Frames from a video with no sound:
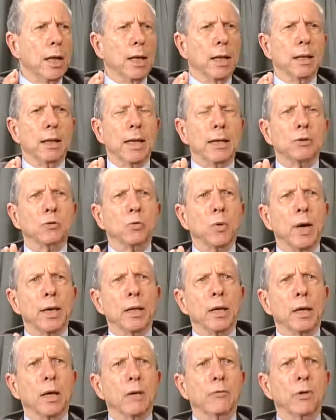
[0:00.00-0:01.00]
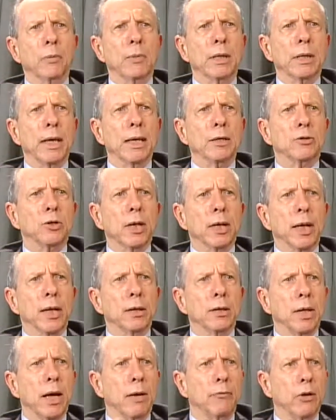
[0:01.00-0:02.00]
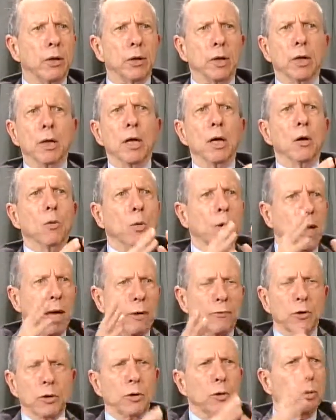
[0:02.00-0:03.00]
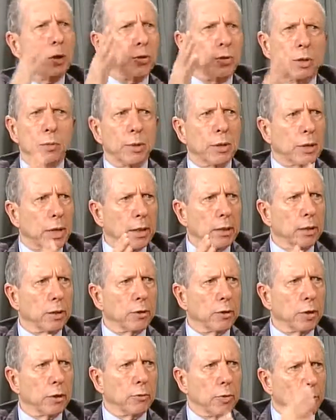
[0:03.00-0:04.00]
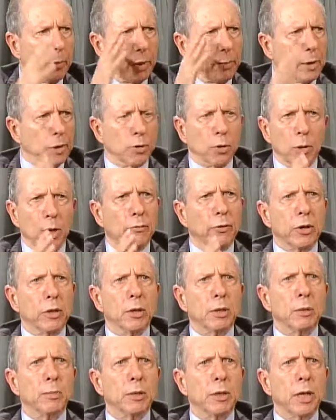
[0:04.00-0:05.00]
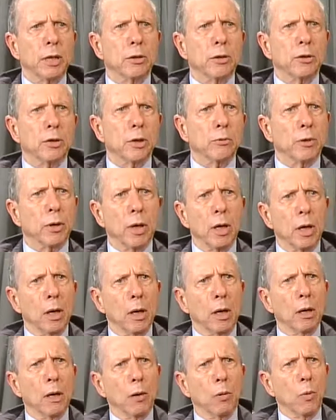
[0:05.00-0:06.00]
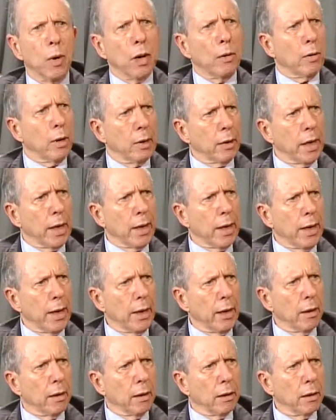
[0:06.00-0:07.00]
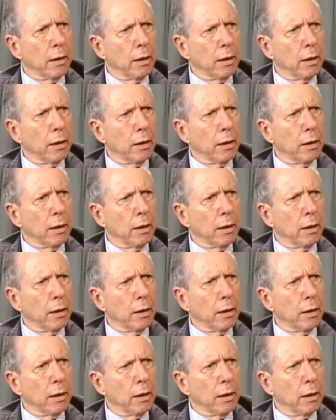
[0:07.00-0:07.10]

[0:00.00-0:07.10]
That's why the government has to get into everything. We have to do this to protect the children. We must do everything to protect the children. Where are they here?